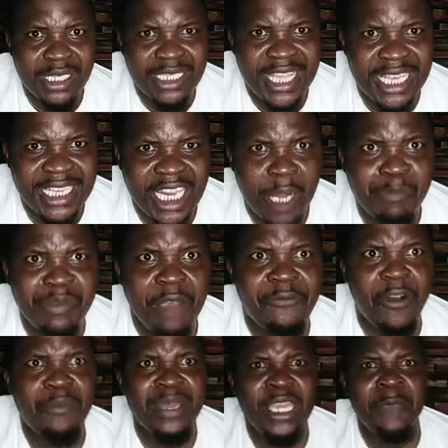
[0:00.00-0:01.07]
the scripture
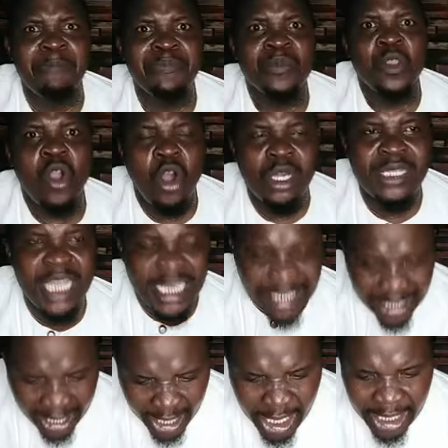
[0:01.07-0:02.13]
for me on the
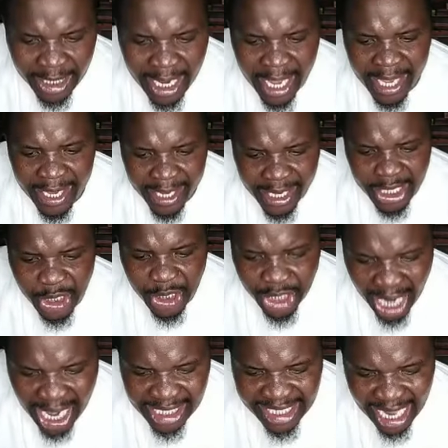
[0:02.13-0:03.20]
screen. It
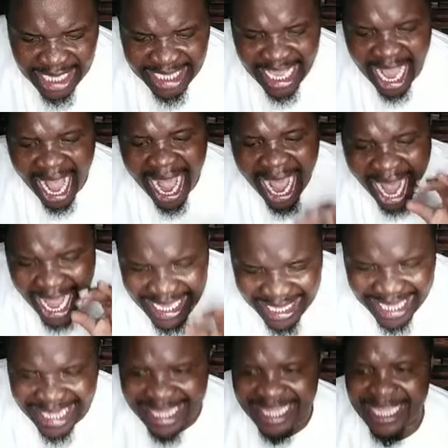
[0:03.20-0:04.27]
says that the
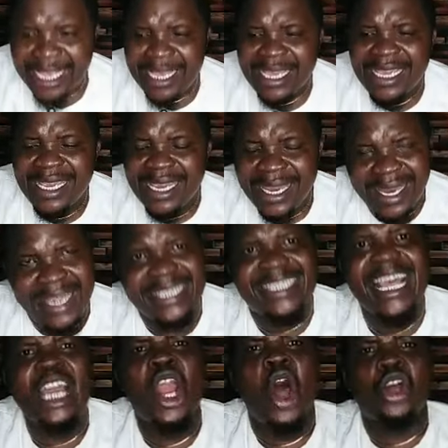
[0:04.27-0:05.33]
earth is
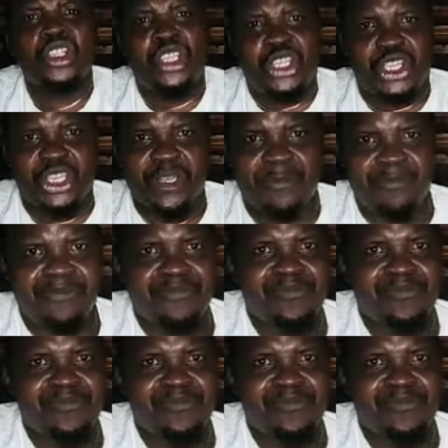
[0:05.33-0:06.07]
the Lord's.